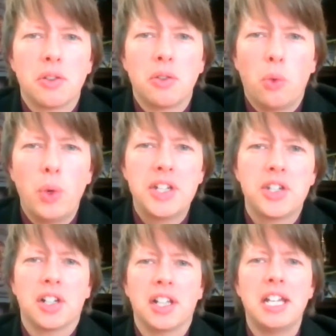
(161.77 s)

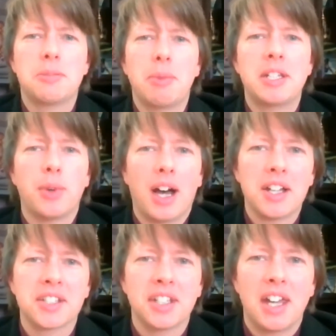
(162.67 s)
Which leads me to
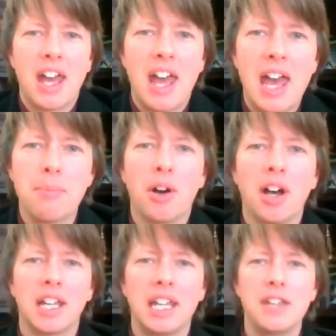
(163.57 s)
ask, am
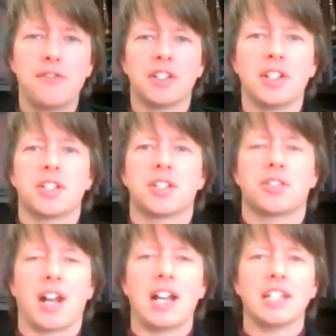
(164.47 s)
I even
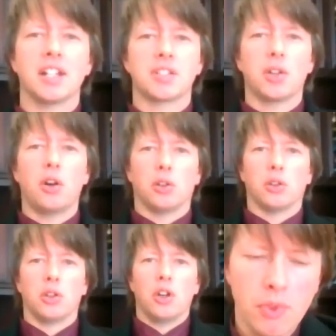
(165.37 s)
Australian at
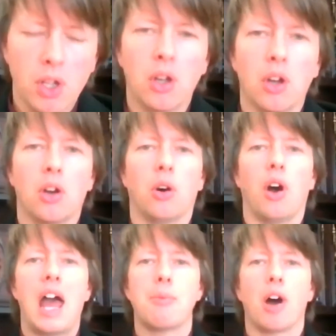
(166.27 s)
all? Or
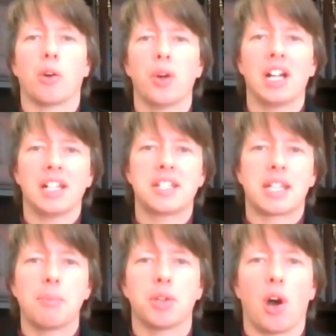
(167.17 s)
am I really
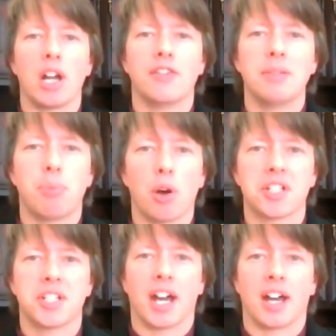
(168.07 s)
some kind of
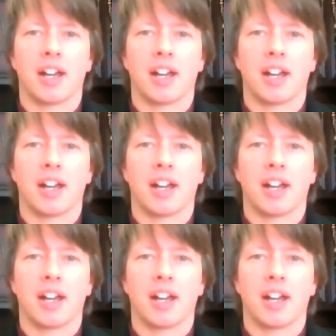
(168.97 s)
imposter?